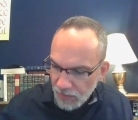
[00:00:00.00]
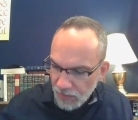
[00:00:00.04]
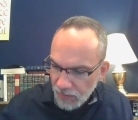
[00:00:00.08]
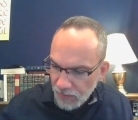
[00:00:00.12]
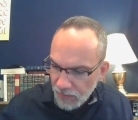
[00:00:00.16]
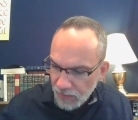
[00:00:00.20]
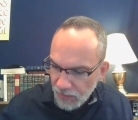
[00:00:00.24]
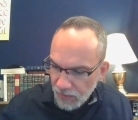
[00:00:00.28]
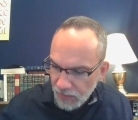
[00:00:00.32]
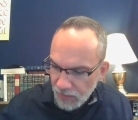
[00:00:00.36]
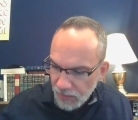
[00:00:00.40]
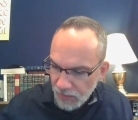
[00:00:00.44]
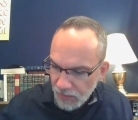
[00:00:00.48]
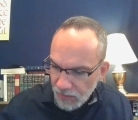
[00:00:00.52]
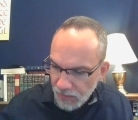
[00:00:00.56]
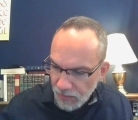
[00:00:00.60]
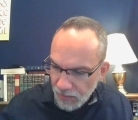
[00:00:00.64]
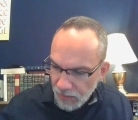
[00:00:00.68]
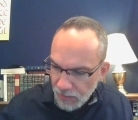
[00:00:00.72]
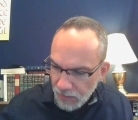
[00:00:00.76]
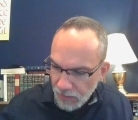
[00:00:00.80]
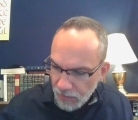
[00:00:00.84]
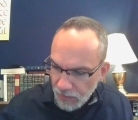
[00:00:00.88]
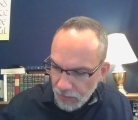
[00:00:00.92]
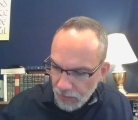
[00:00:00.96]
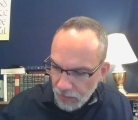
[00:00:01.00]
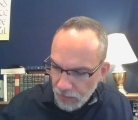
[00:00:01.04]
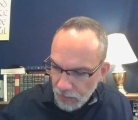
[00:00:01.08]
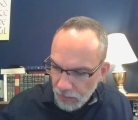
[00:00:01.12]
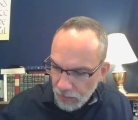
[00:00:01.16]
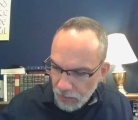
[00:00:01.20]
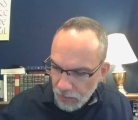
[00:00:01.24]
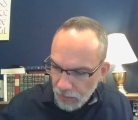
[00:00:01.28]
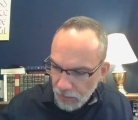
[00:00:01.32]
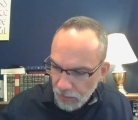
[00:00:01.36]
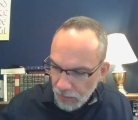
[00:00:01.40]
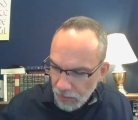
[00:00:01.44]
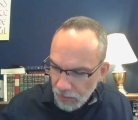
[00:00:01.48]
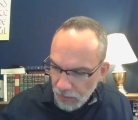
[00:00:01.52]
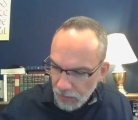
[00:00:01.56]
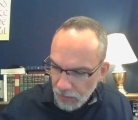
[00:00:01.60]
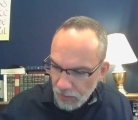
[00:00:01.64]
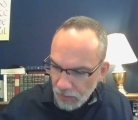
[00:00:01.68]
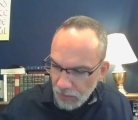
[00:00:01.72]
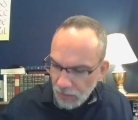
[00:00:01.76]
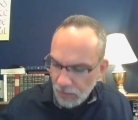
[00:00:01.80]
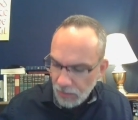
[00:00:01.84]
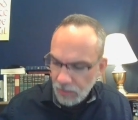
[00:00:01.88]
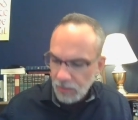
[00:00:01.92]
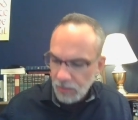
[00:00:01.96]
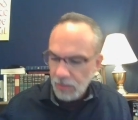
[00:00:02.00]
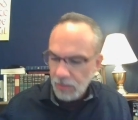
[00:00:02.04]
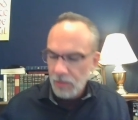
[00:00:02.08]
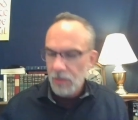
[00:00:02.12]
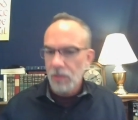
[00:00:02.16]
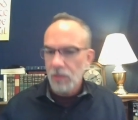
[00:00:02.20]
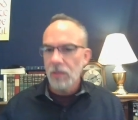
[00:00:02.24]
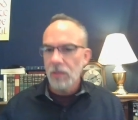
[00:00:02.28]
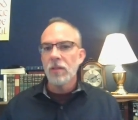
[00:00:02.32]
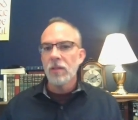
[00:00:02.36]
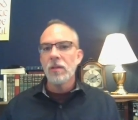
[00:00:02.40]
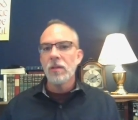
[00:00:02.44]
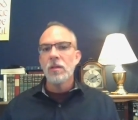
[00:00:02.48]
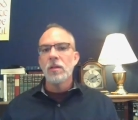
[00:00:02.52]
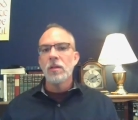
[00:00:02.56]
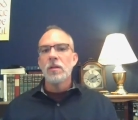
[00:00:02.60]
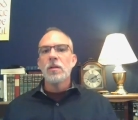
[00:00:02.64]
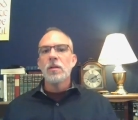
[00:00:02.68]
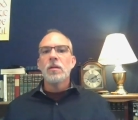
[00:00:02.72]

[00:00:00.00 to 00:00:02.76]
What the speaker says: No one is speaking in this clip.